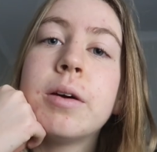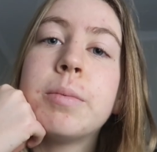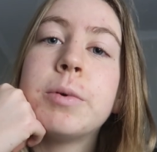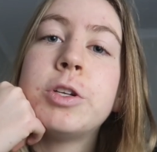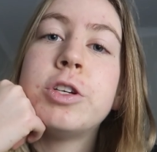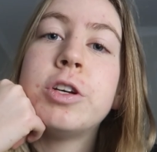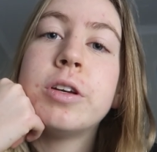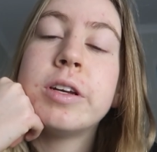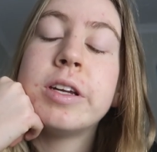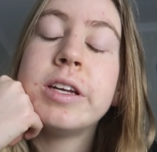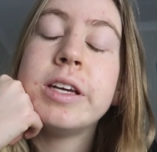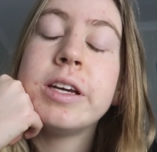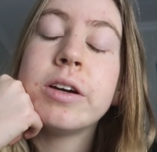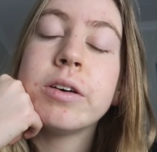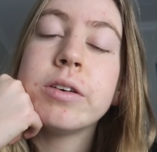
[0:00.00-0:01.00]

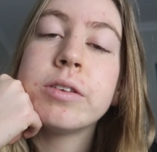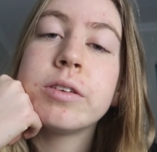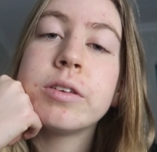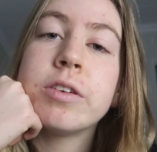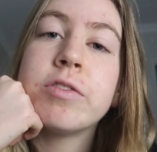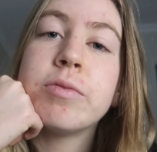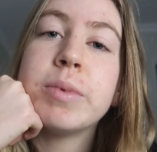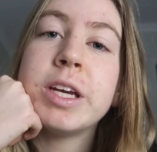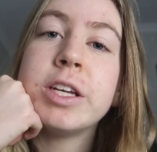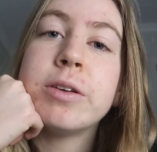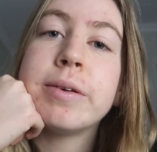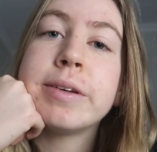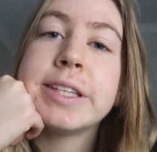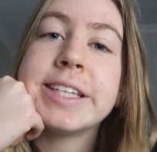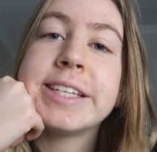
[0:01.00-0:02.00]
opportunity cost of me
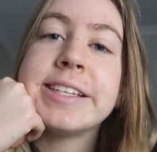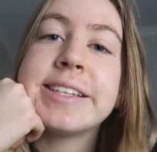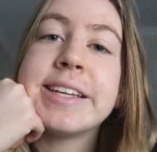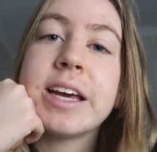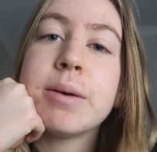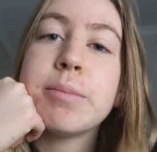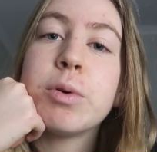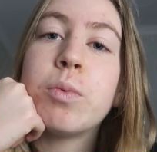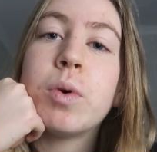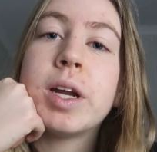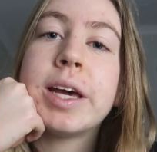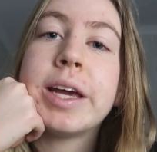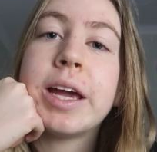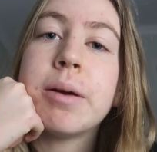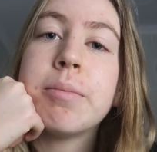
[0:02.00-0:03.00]
doing this exam at
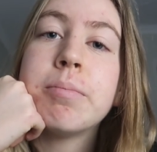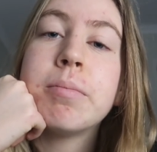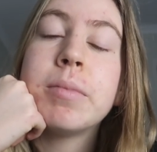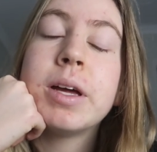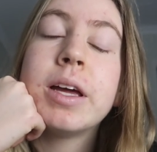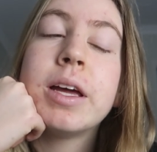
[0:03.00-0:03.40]
one A M